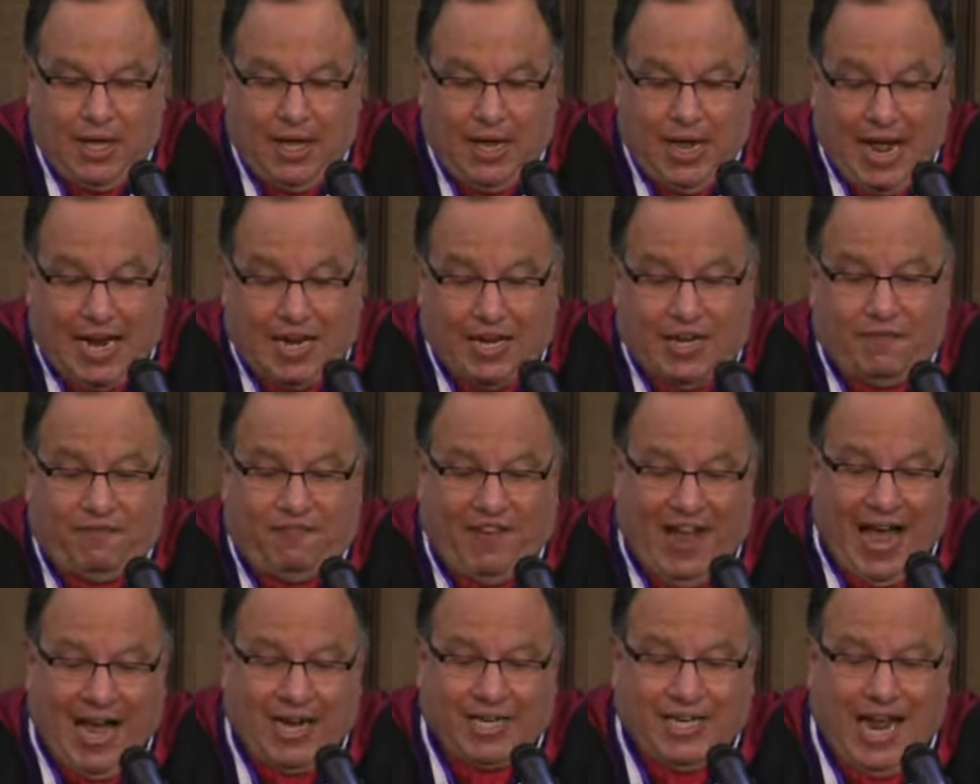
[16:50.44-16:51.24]
and in
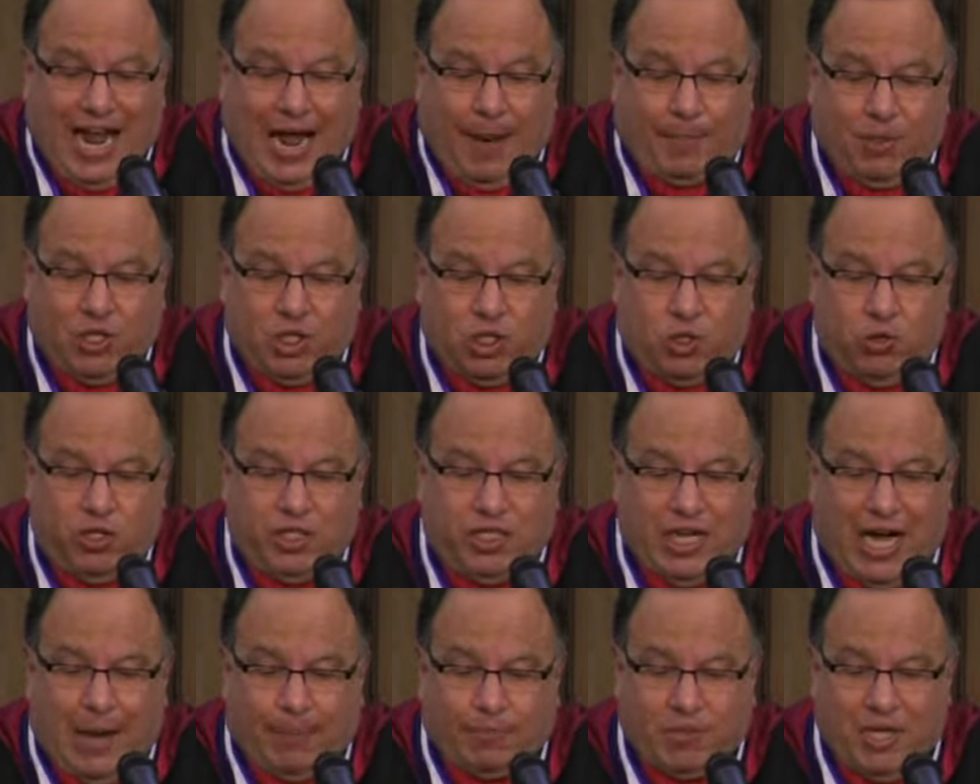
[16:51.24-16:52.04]
fact happened to
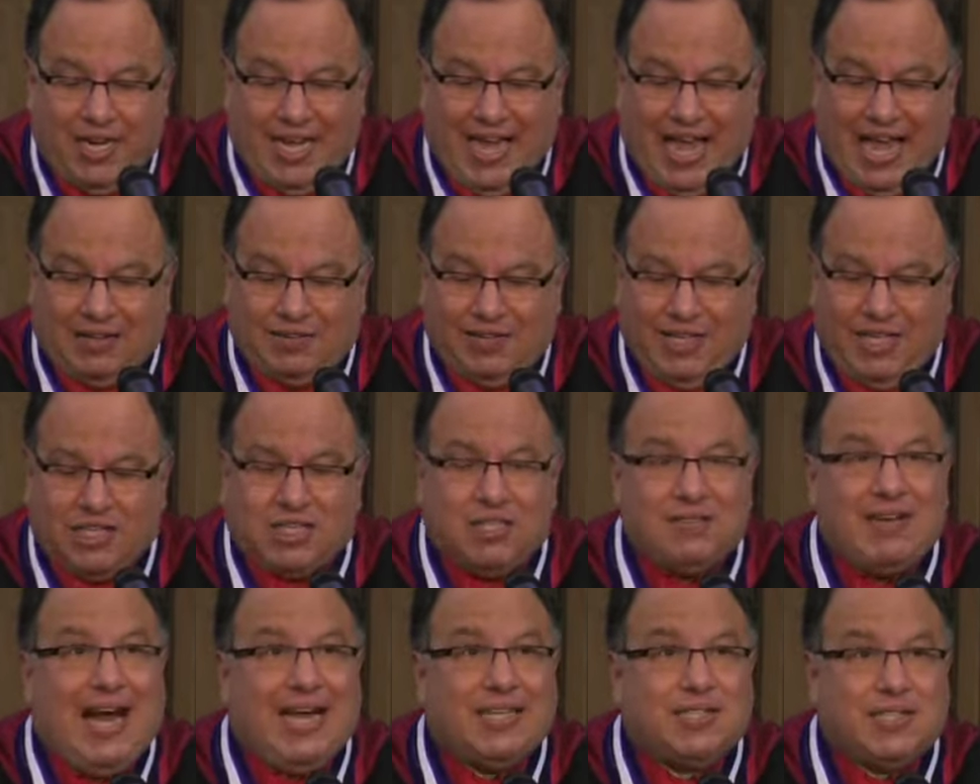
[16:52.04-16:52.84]
adopt an
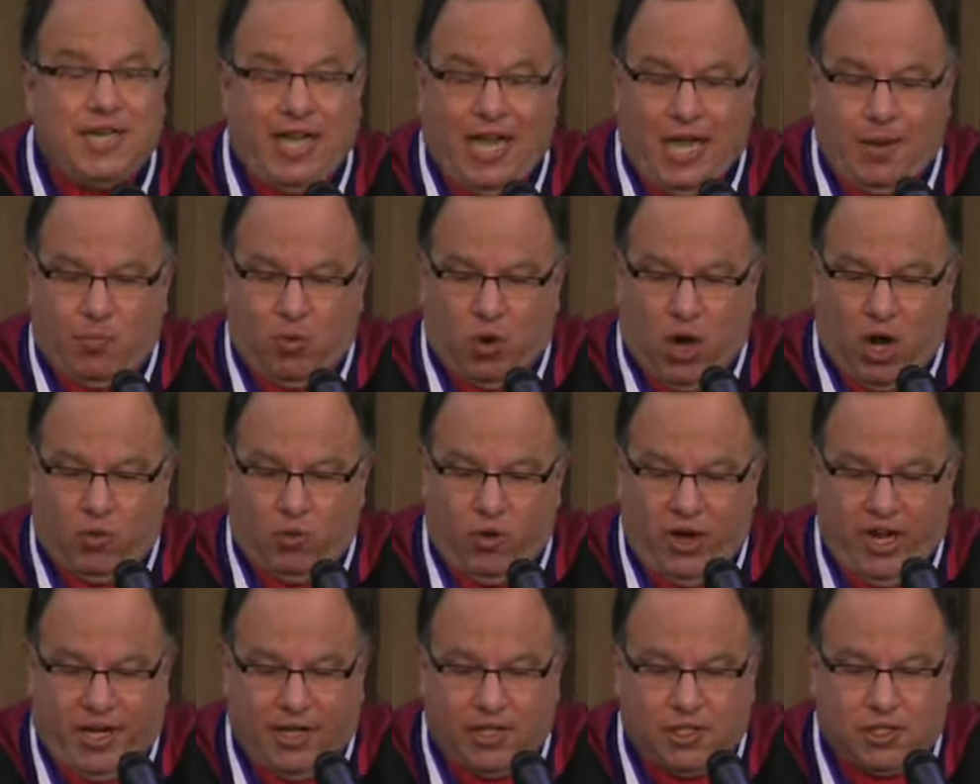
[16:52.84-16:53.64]
alias last name,
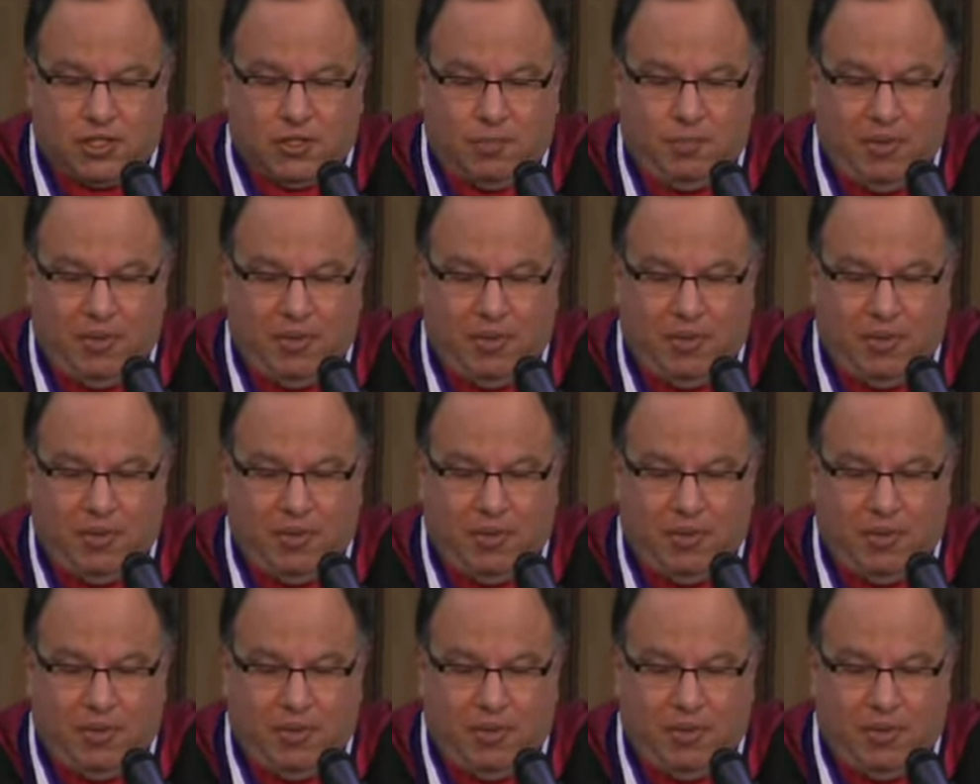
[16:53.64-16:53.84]
Rodriguez,